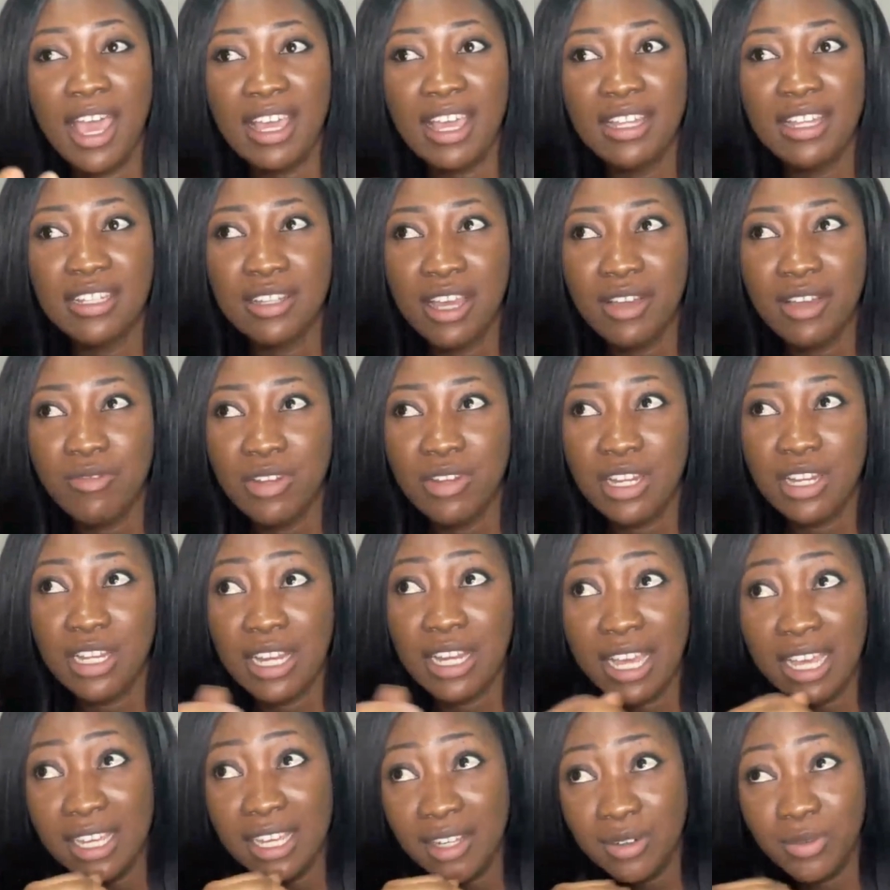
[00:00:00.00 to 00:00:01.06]
I
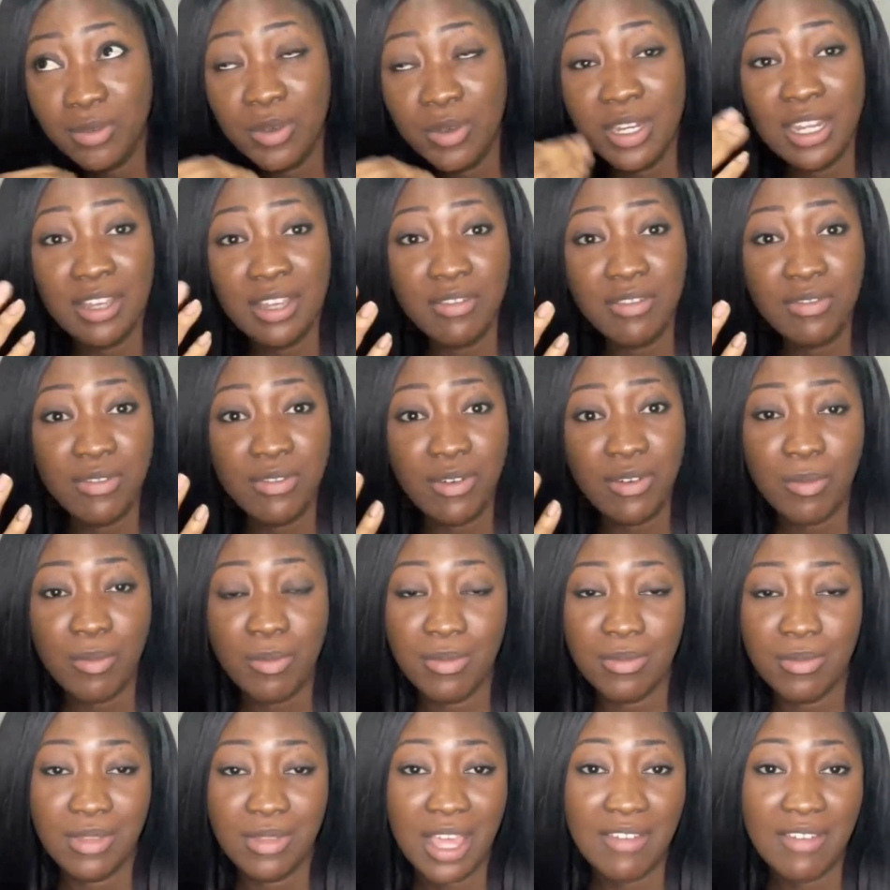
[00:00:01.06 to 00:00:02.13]
really like reading
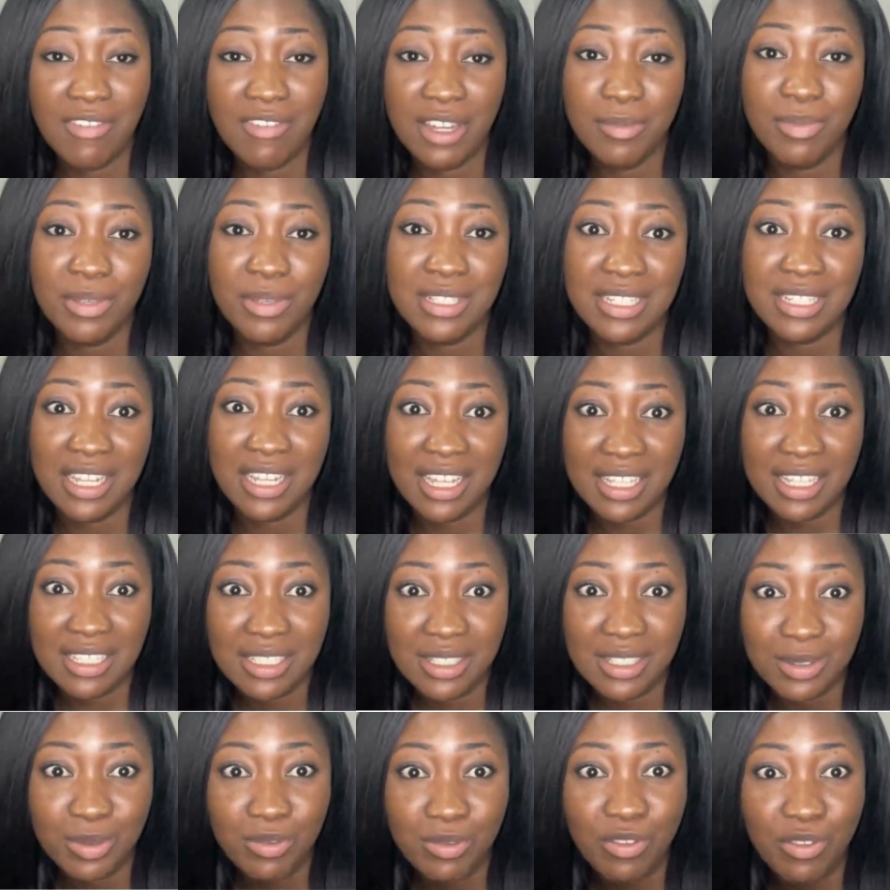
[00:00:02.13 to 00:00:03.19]
from Harvard
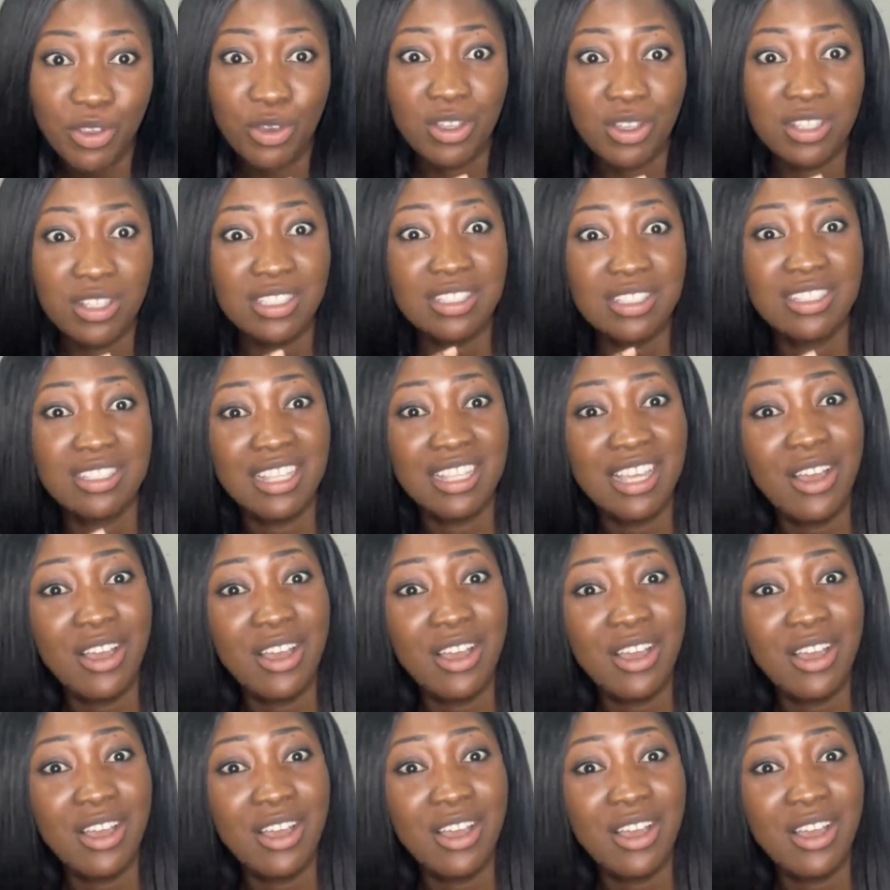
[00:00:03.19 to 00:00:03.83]
Business because